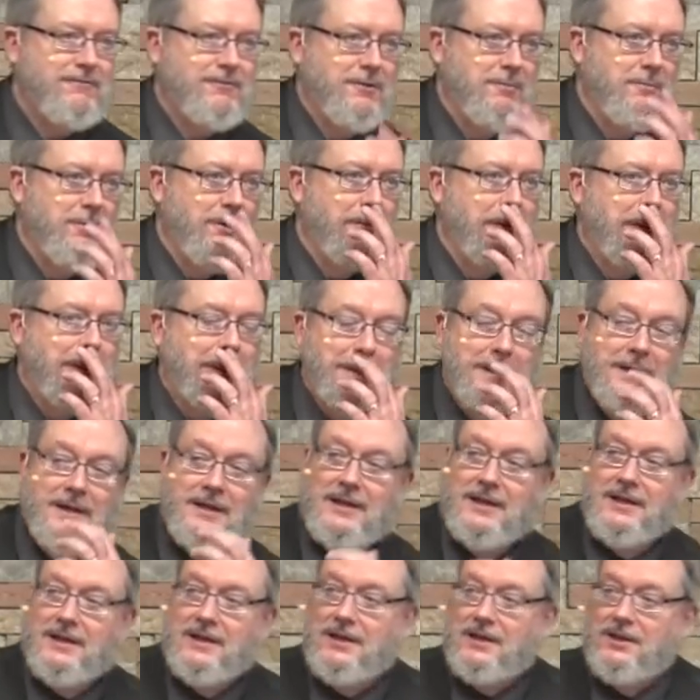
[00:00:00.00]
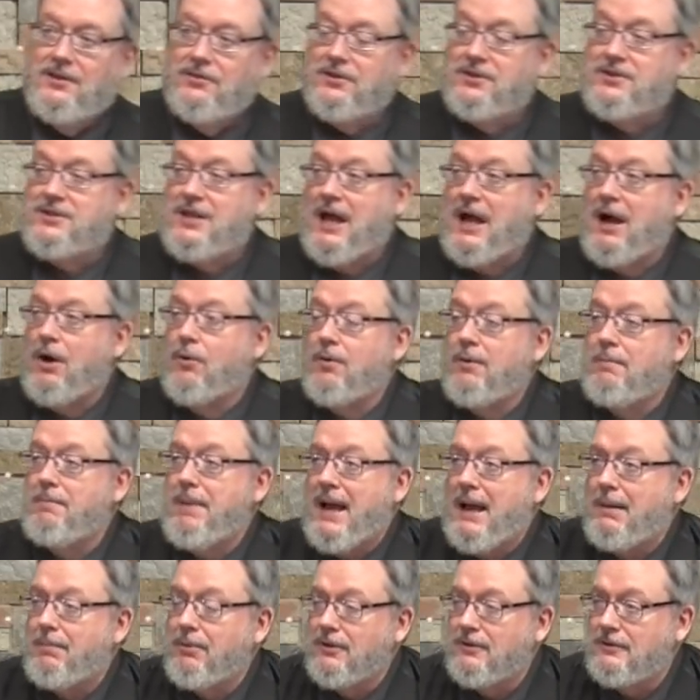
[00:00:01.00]
for a moment? The Tower of
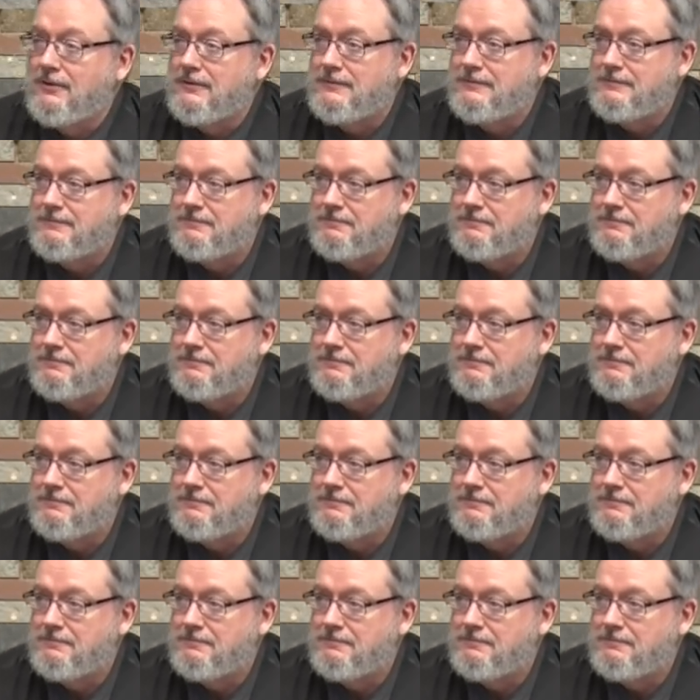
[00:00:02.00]
Babel.